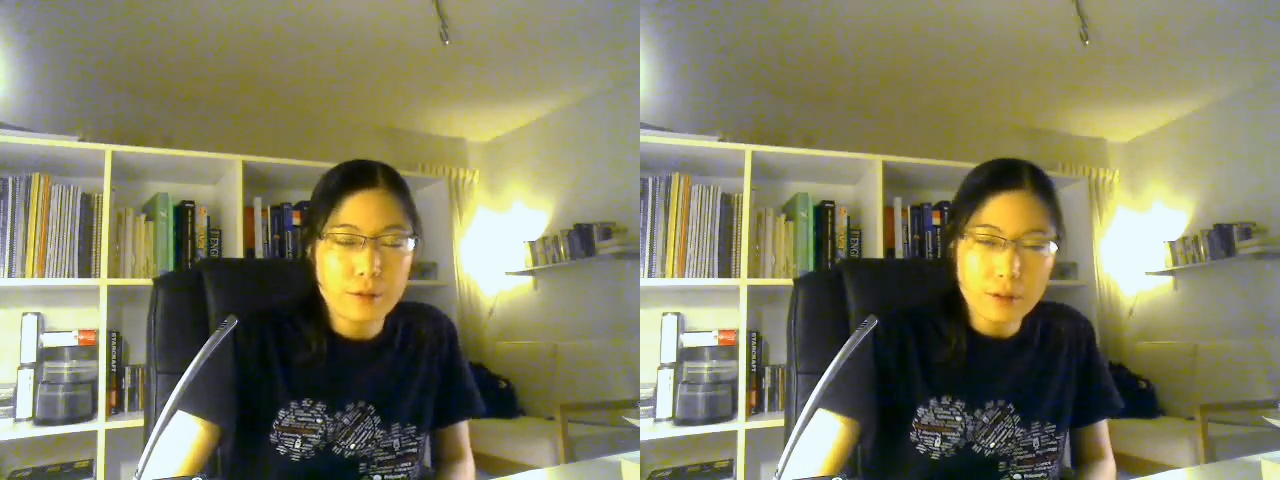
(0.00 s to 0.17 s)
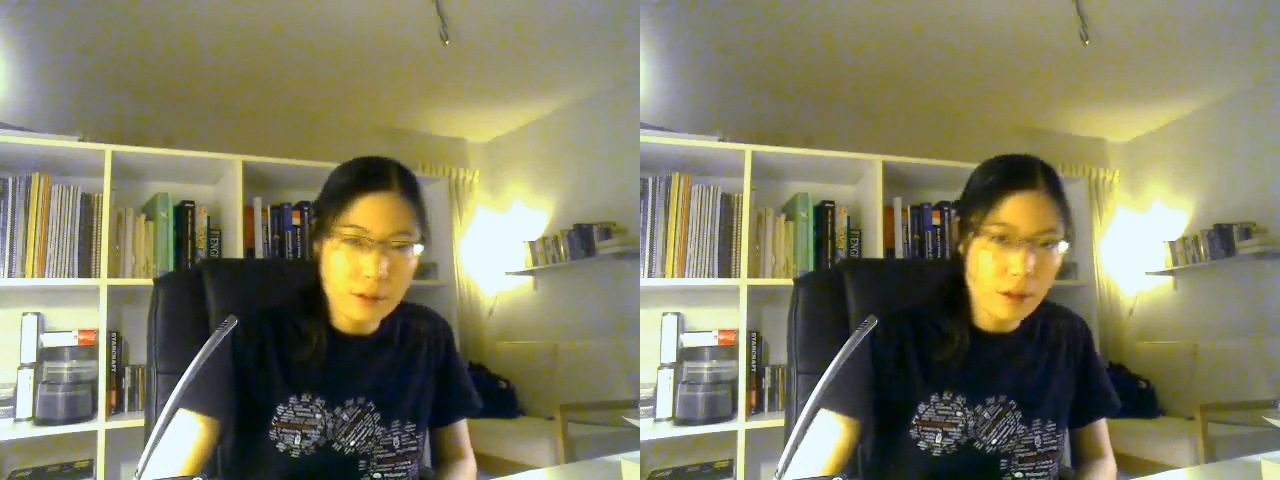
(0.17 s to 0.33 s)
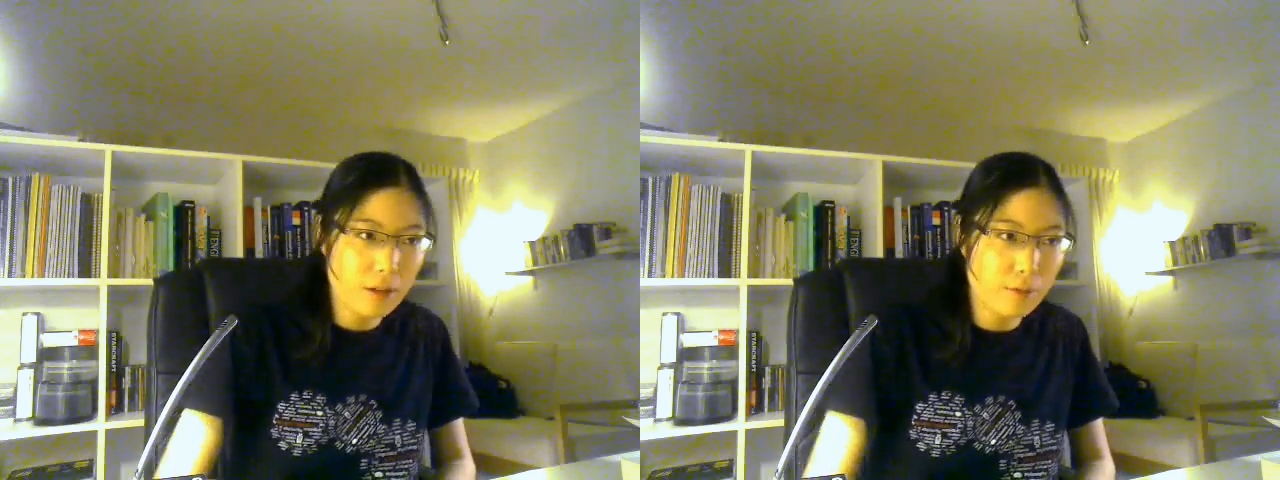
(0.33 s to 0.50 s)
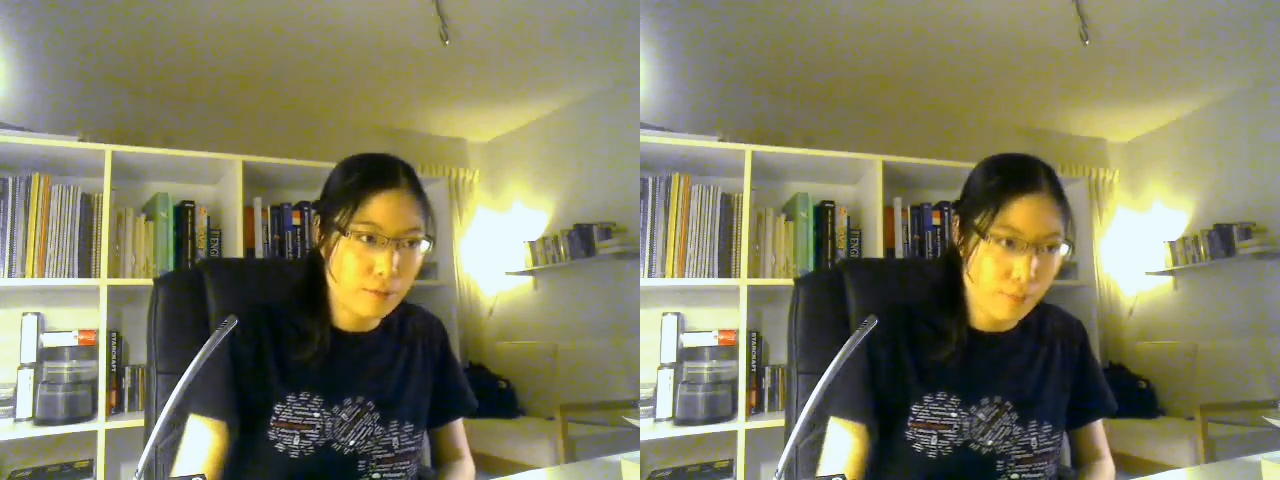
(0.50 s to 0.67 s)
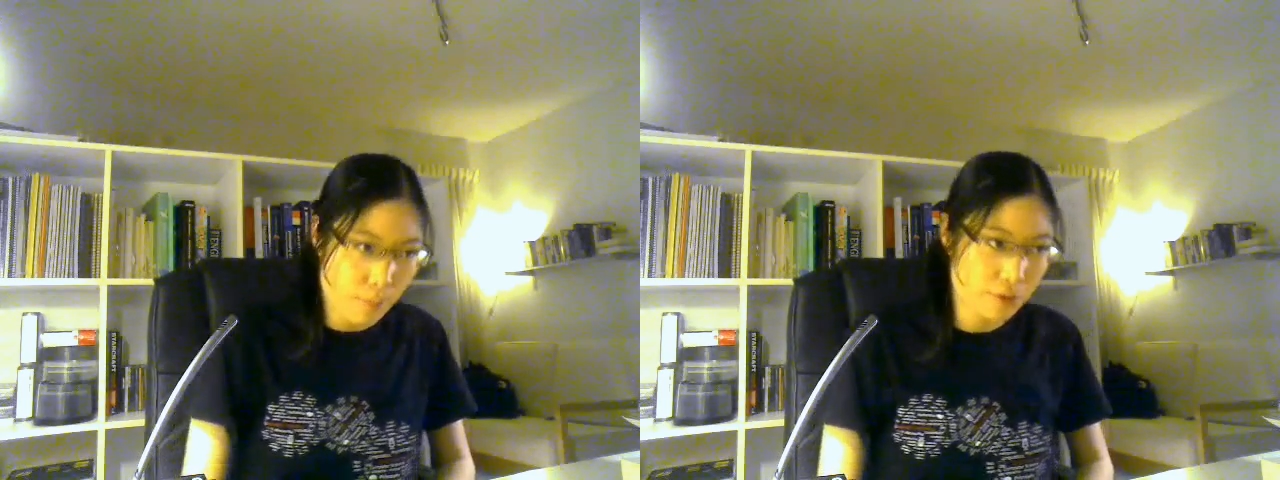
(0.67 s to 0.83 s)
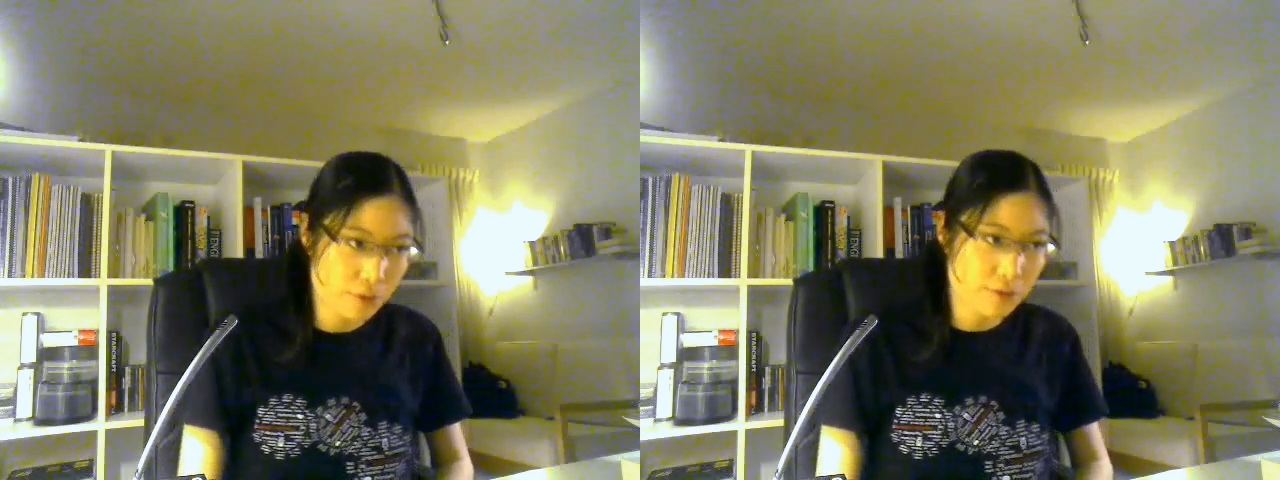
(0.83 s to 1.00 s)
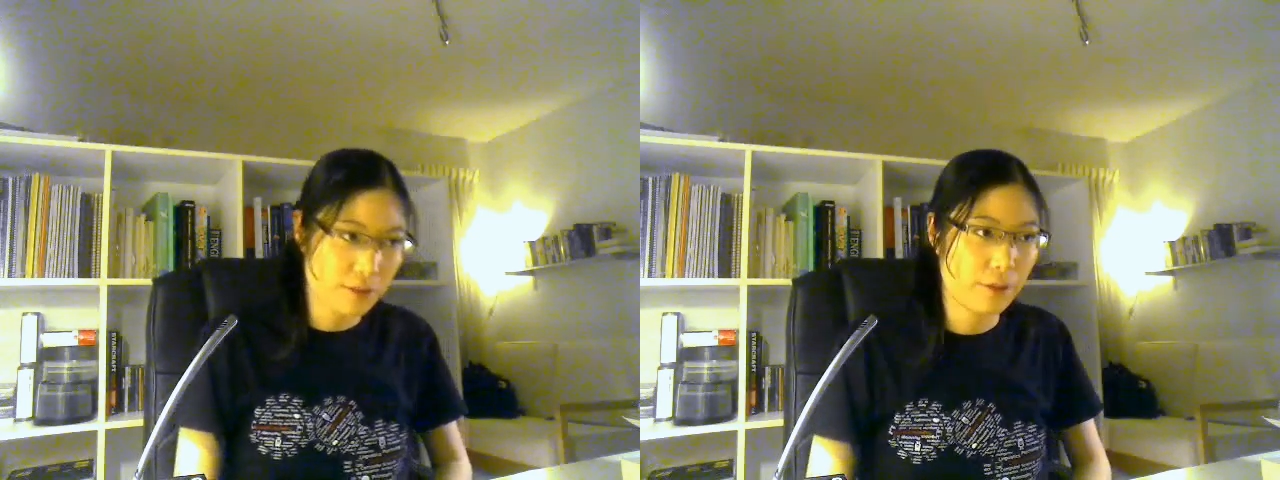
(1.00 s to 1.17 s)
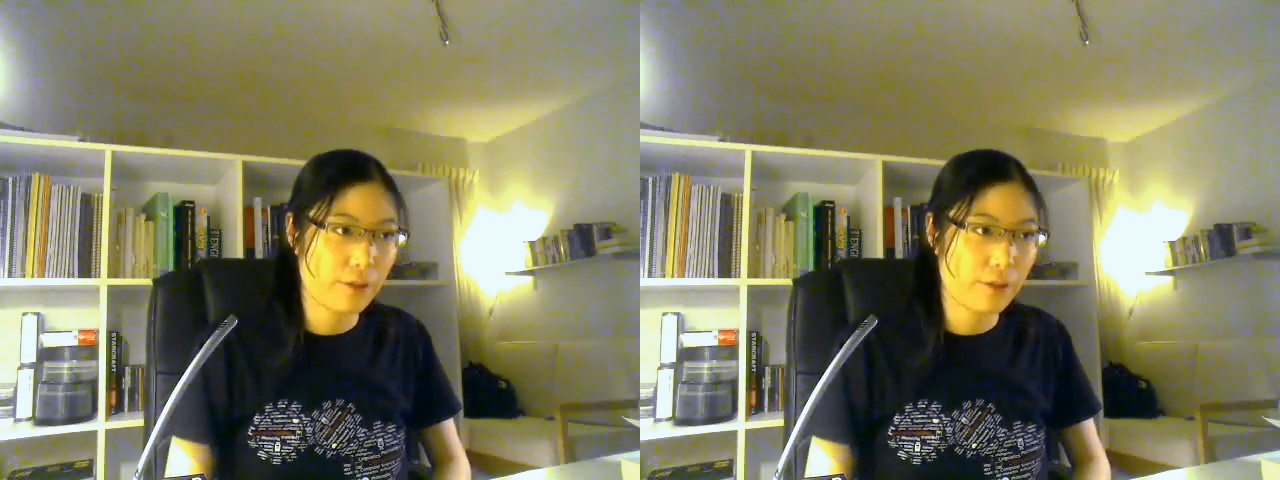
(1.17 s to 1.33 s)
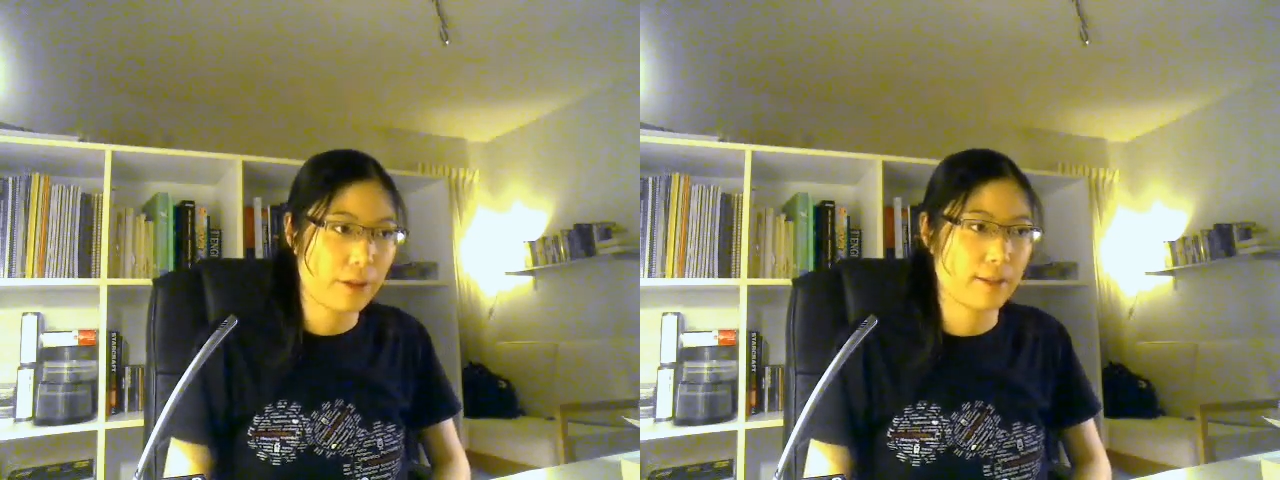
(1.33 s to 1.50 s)
There's a lot of more
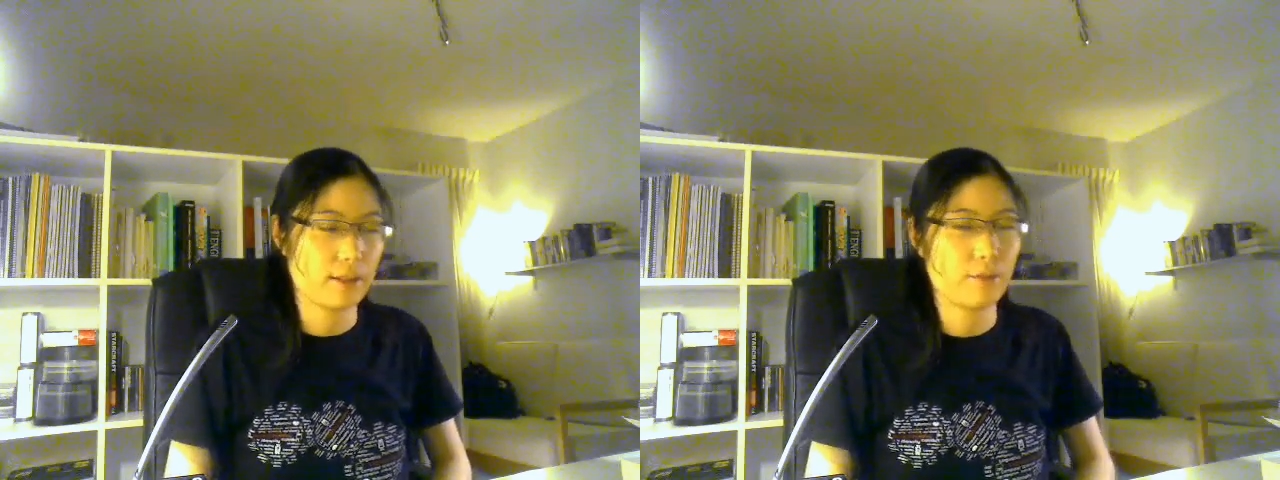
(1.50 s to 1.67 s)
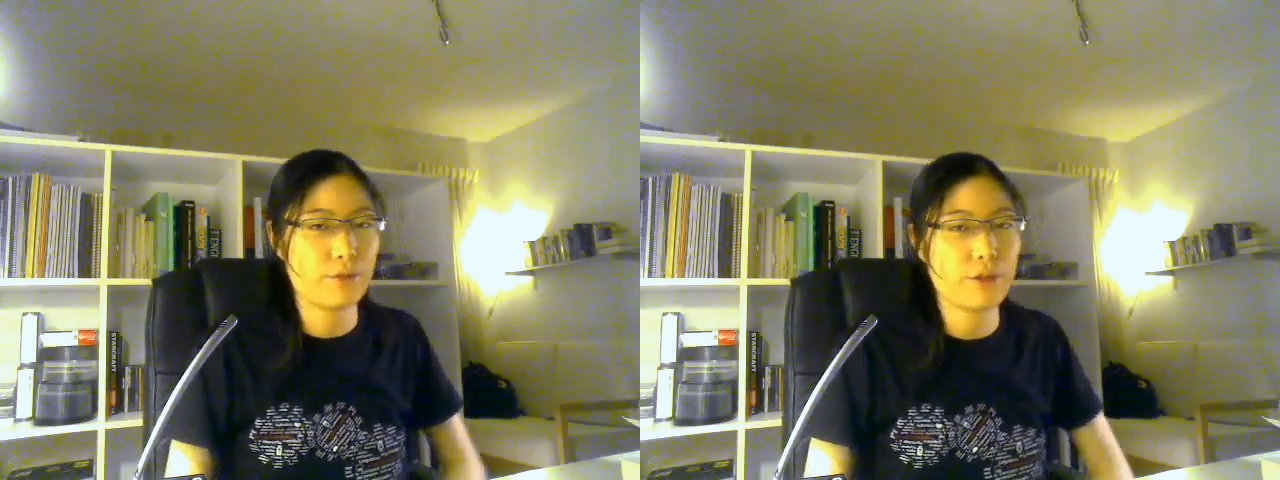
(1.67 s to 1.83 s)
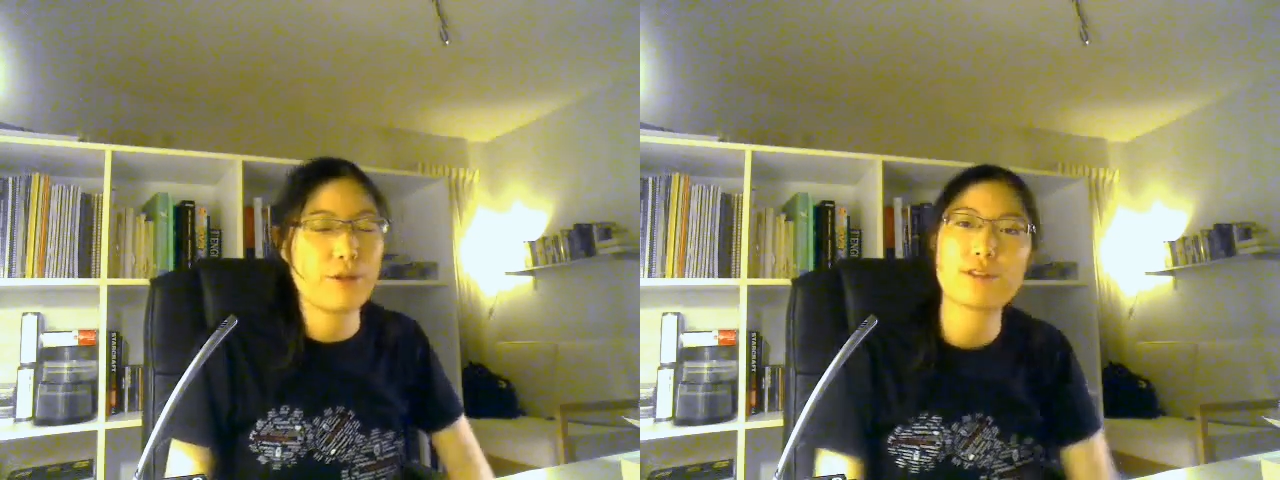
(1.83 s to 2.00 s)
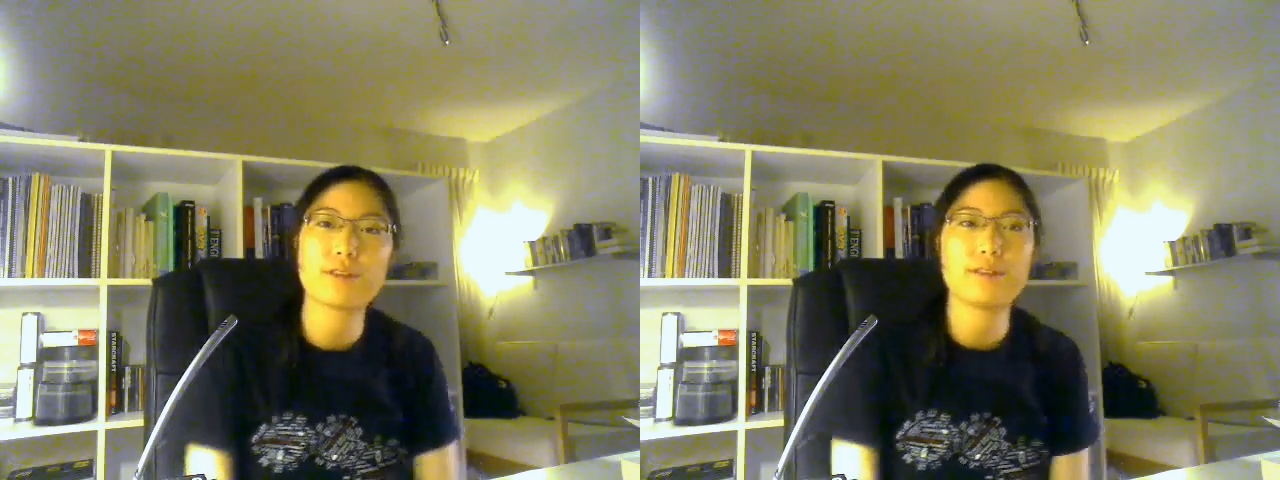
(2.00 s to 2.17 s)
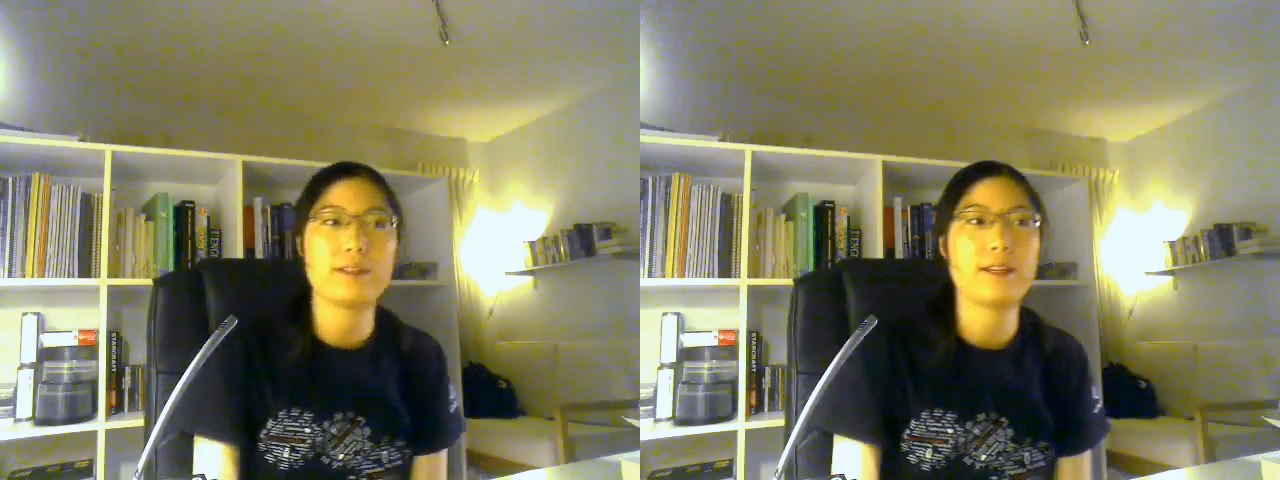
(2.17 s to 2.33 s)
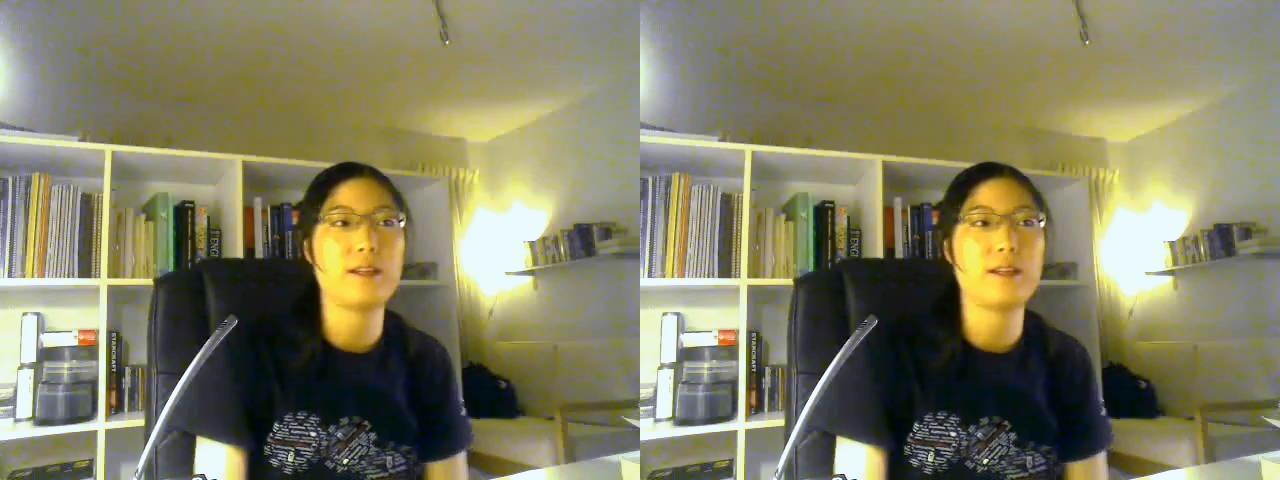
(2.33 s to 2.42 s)
subtle things, and if you're interested,